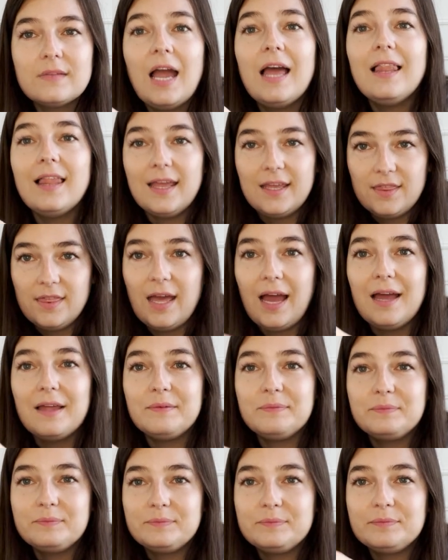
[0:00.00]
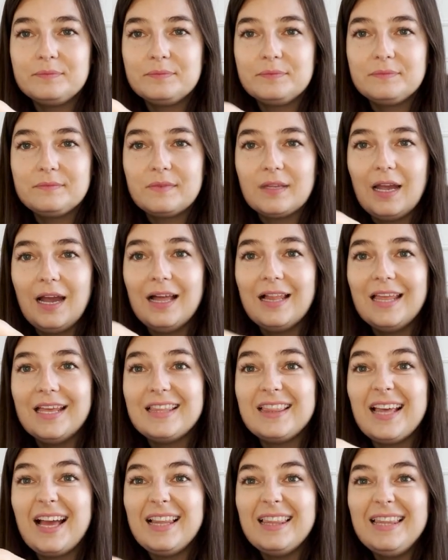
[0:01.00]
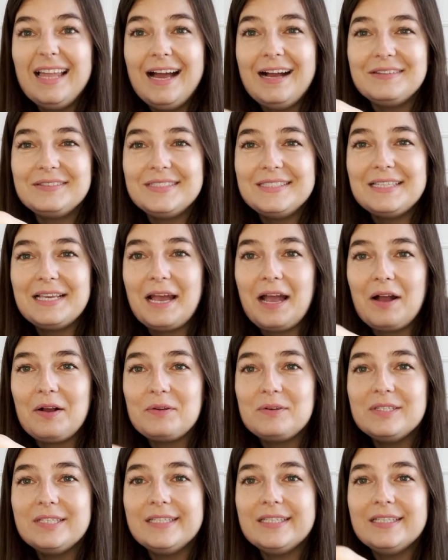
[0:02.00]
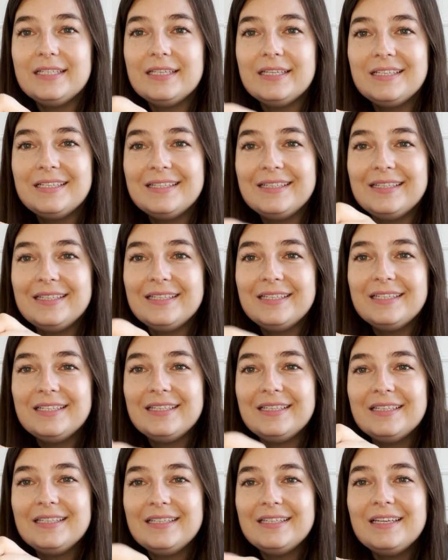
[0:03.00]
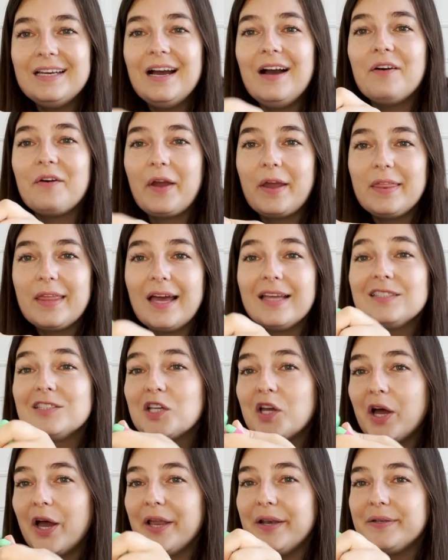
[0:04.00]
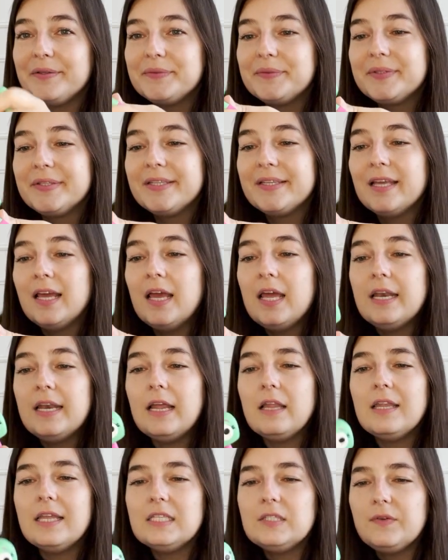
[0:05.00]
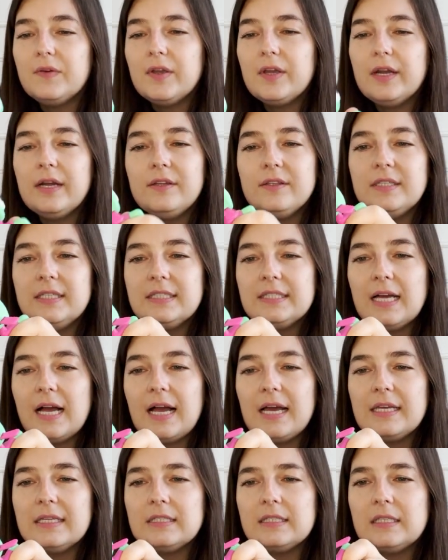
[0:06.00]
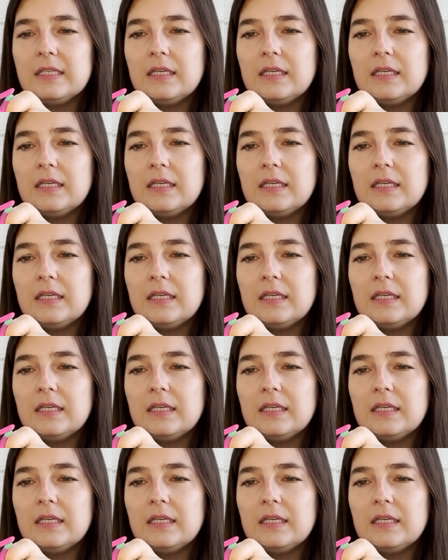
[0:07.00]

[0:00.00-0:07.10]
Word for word: I like that. I like that loud sound. Okay, that's good. Now let's figure out these eyes.